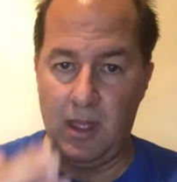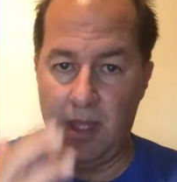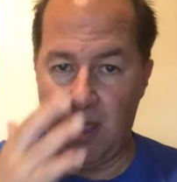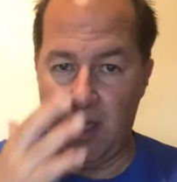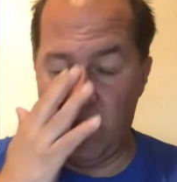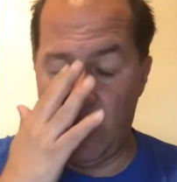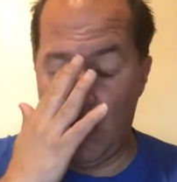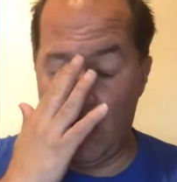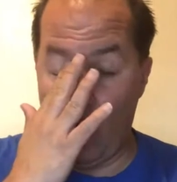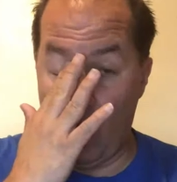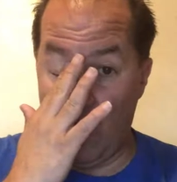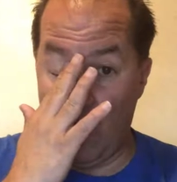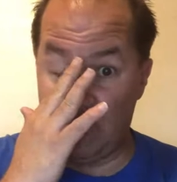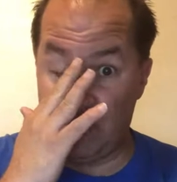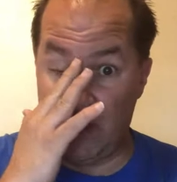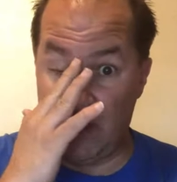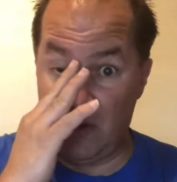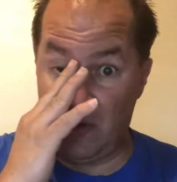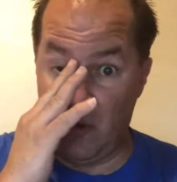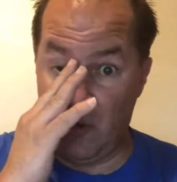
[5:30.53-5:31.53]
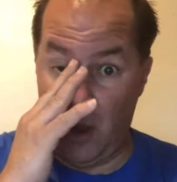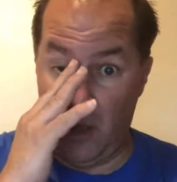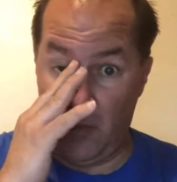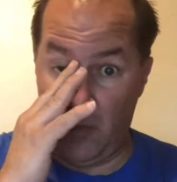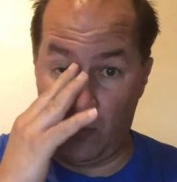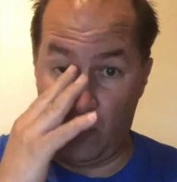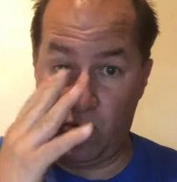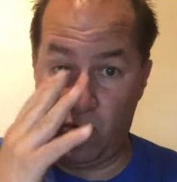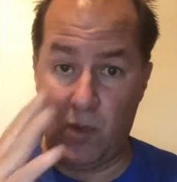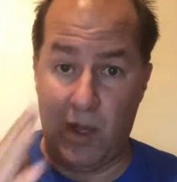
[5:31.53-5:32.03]
And then once they'd drawn
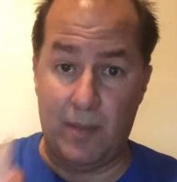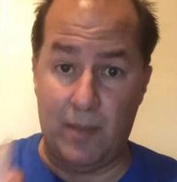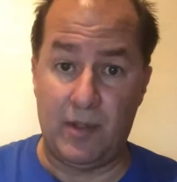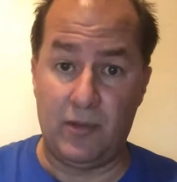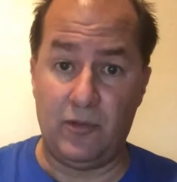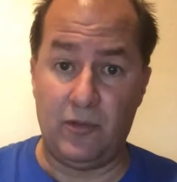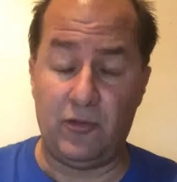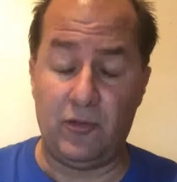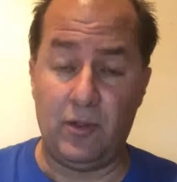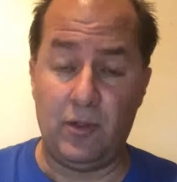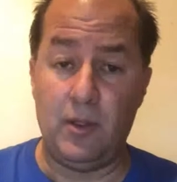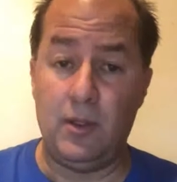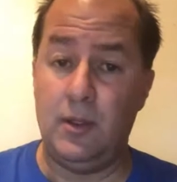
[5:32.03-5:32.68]
the weapons,